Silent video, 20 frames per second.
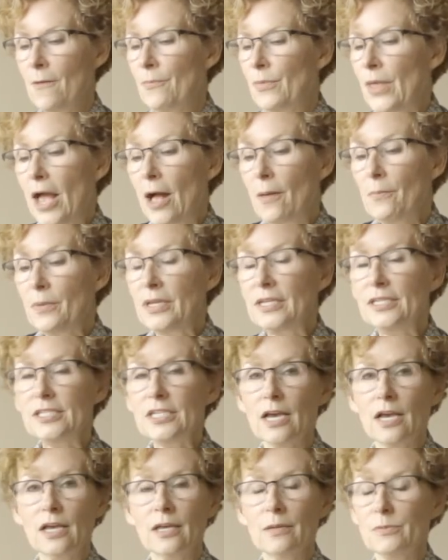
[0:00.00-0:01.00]
How many
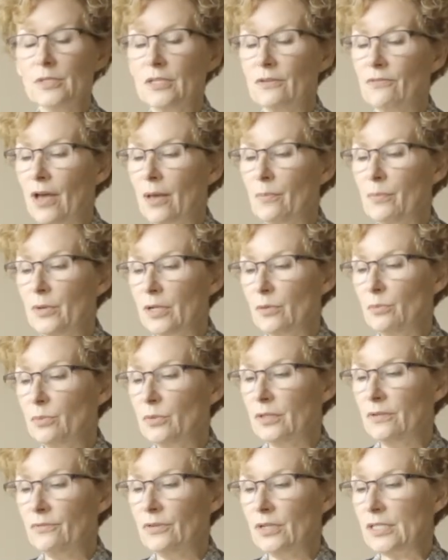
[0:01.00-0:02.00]
times have I been
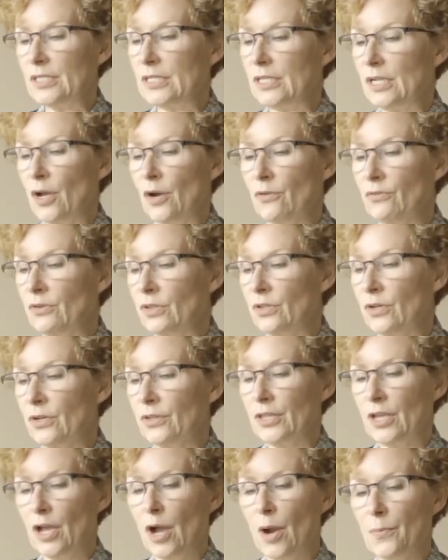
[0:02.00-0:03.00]
oblivious and overlooked
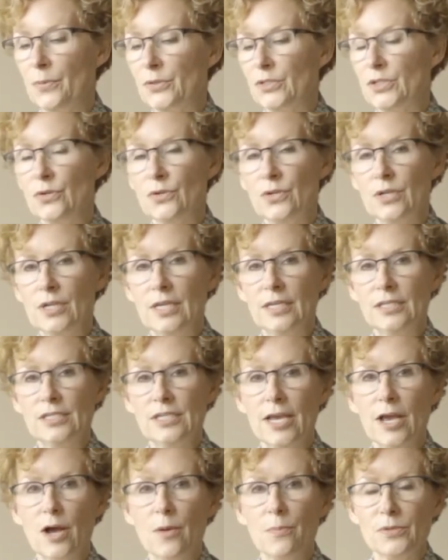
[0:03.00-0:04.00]
the opportunity to
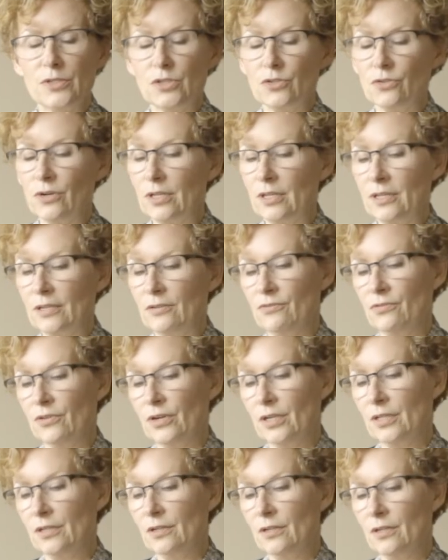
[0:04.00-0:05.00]
help a struggling
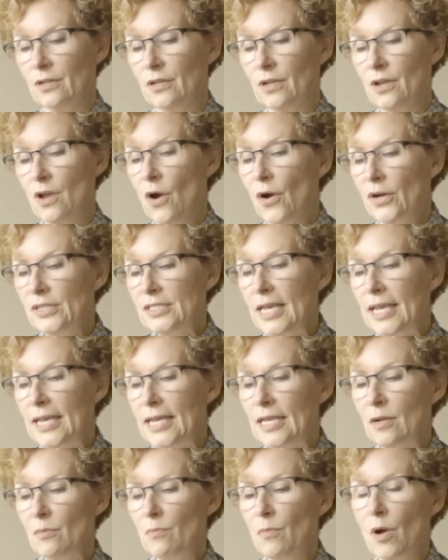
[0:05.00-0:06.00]
friend or
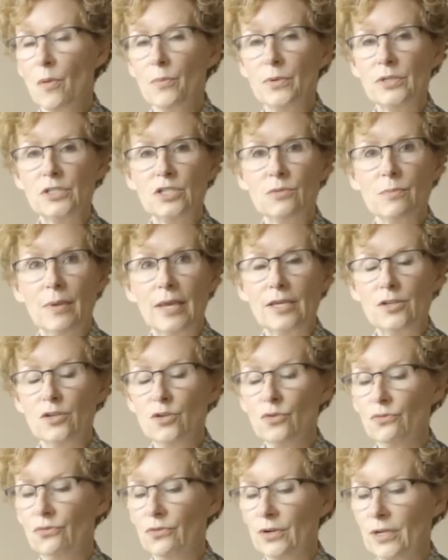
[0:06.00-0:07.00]
taken a moment to make a
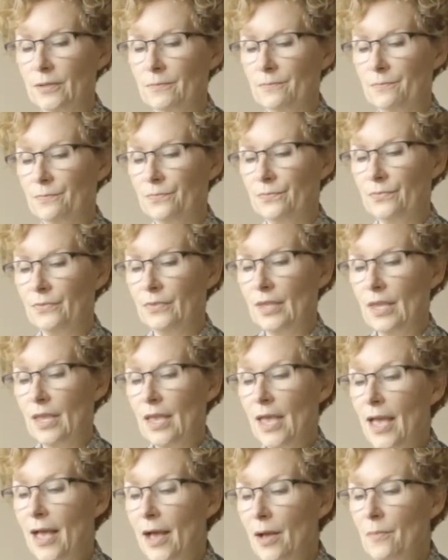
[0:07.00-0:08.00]
new friend?
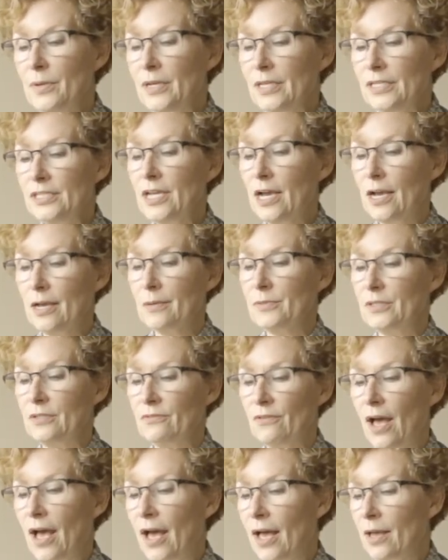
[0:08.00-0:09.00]
How many times
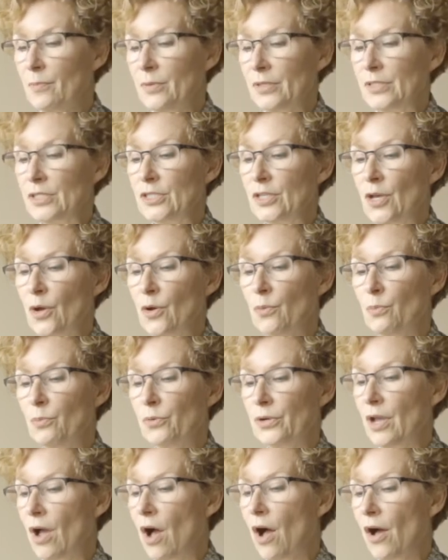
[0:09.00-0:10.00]
have I been so
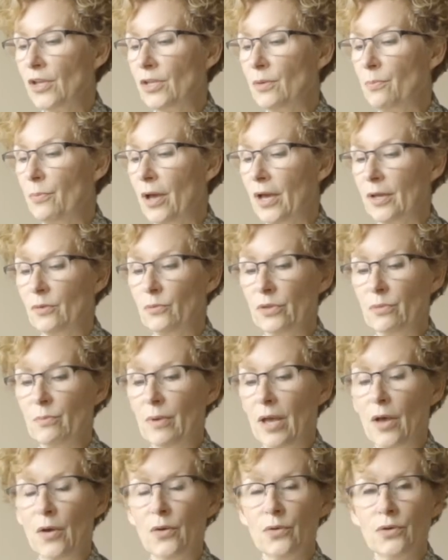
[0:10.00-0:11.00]
preoccupied with
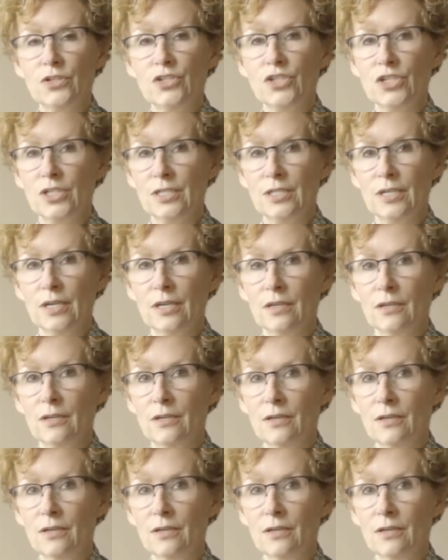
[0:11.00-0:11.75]
my own agenda,